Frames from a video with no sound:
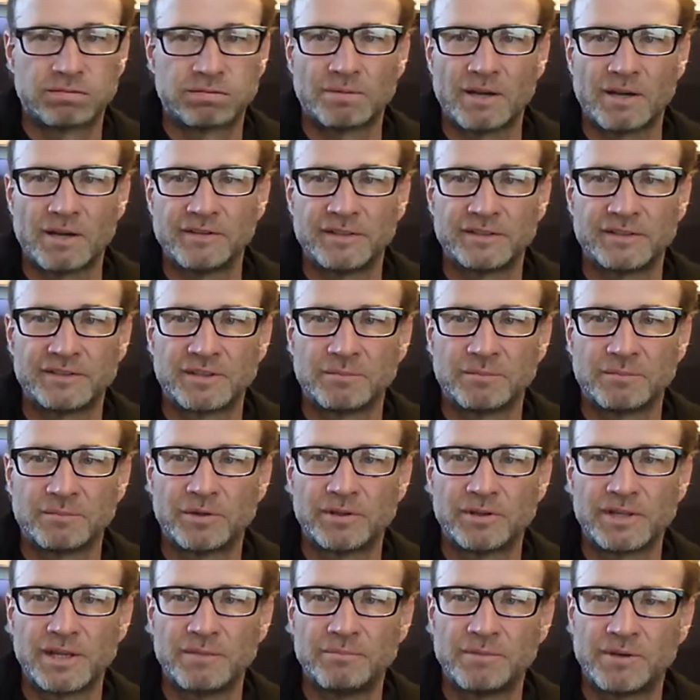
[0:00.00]
probably at some
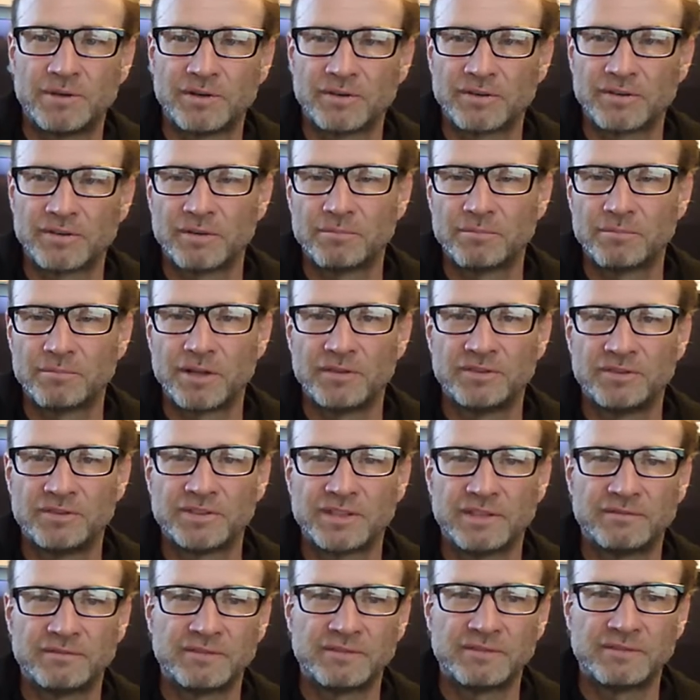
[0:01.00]
point in that marathon, probably
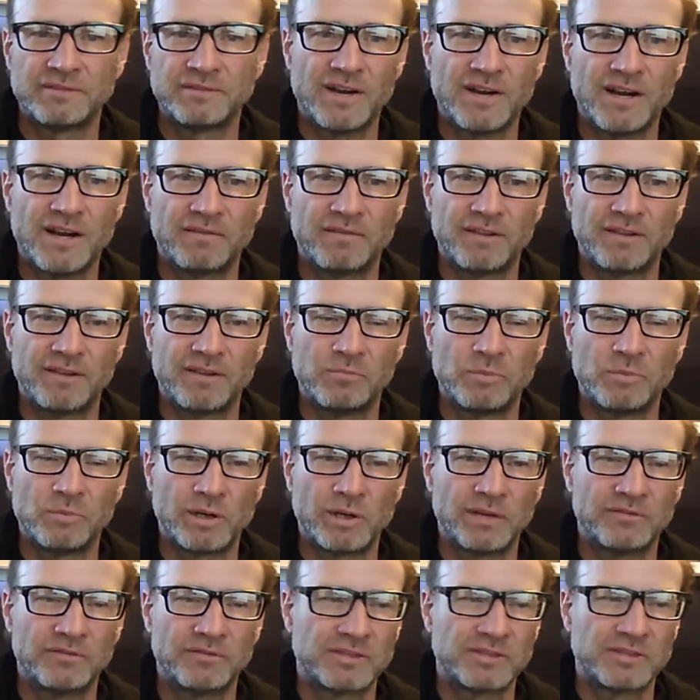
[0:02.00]
75 of them will
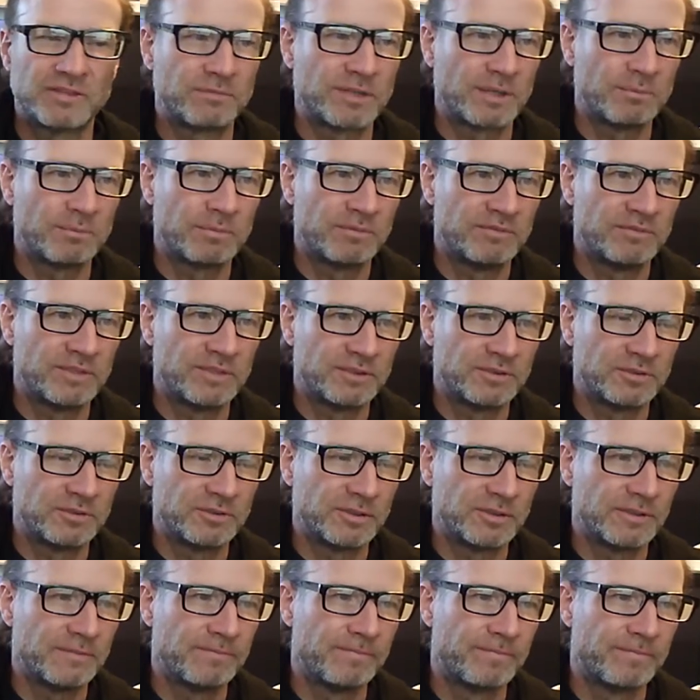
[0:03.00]
have some type of
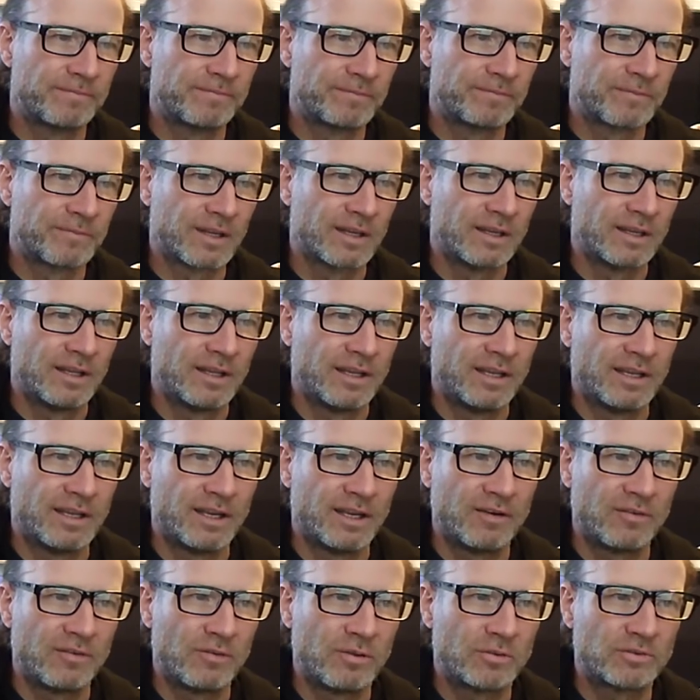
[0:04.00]
injury.
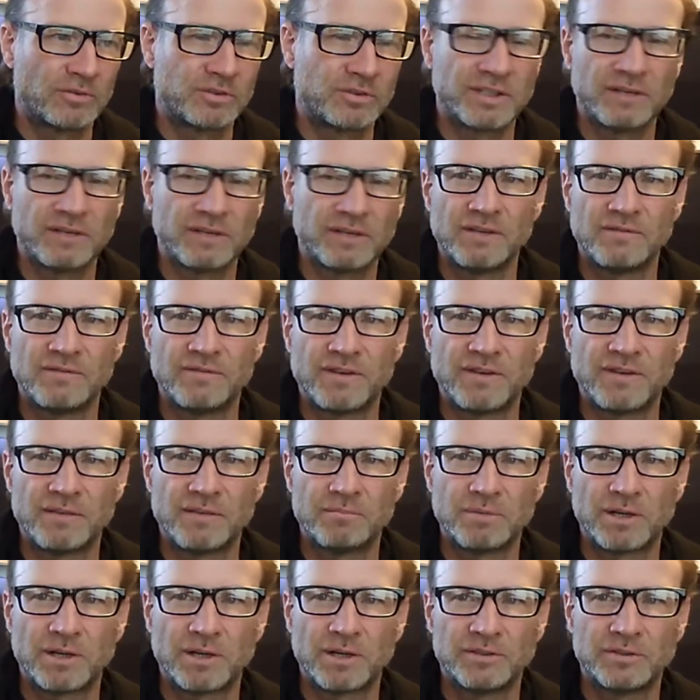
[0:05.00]
And of those
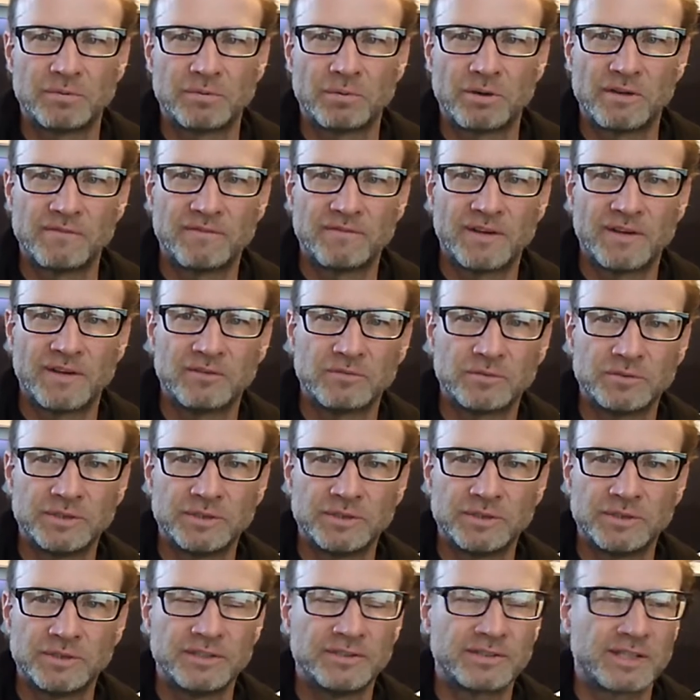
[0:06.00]
75, probably 25 will
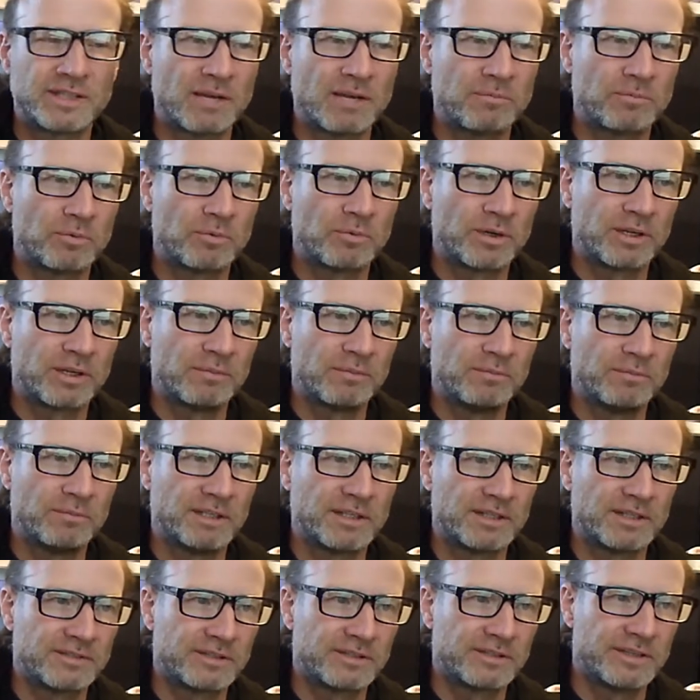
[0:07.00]
need to stop running
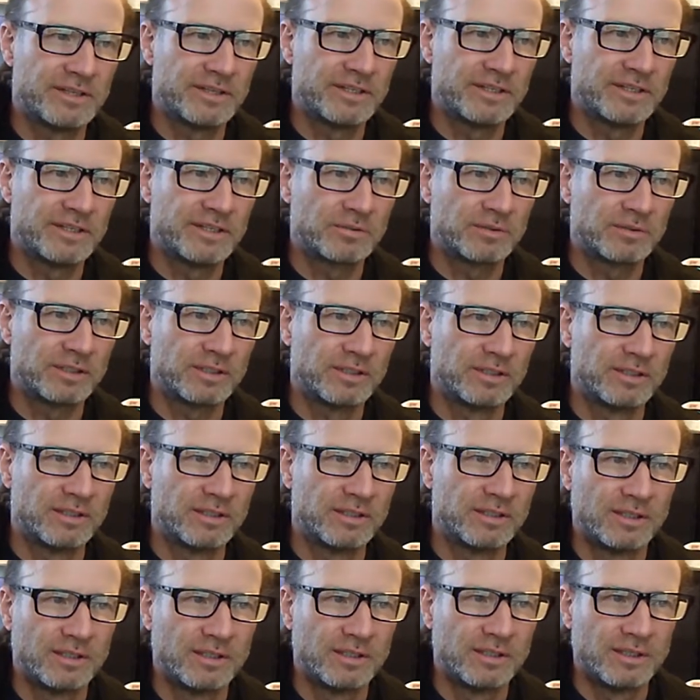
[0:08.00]
because of the injury.
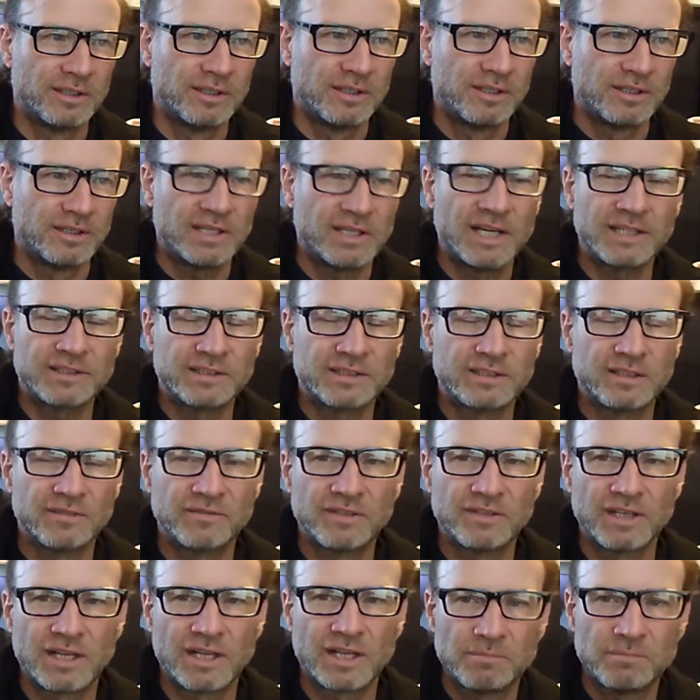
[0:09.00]
Lots of
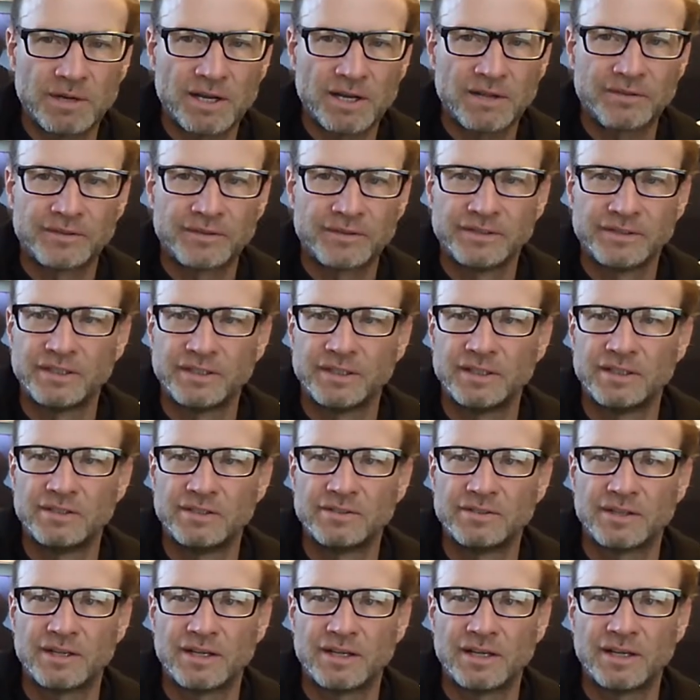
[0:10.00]
different
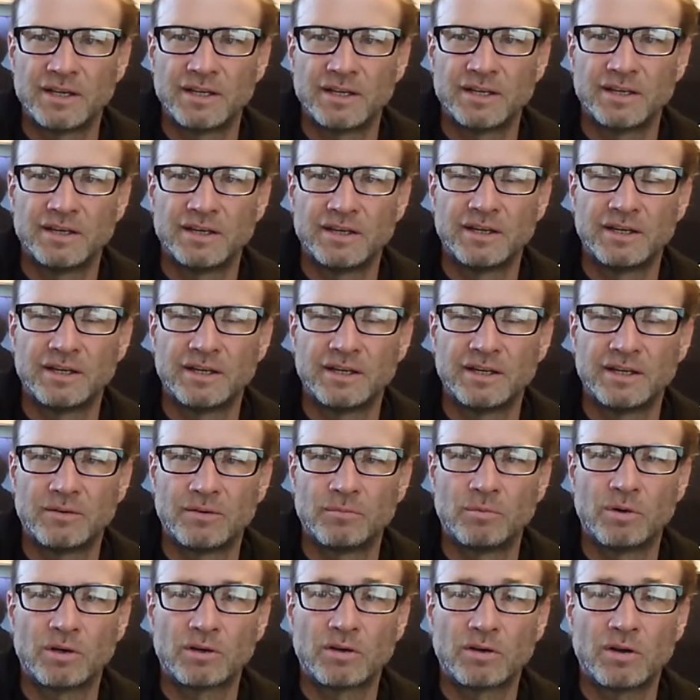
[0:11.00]
hypotheses on
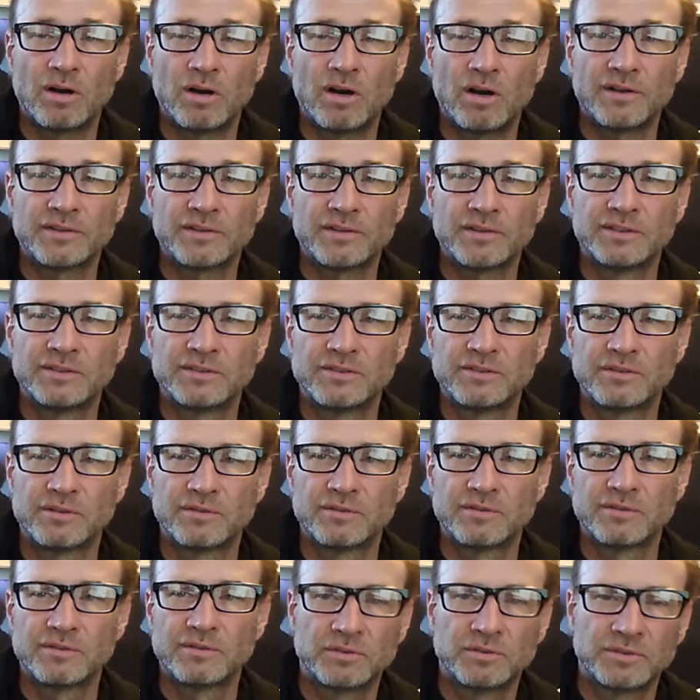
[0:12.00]
what causes an
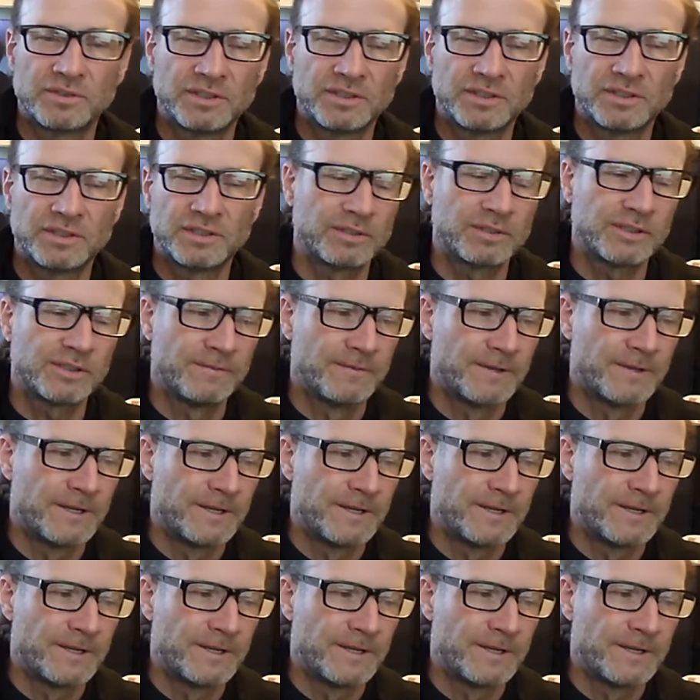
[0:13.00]
overuse injury.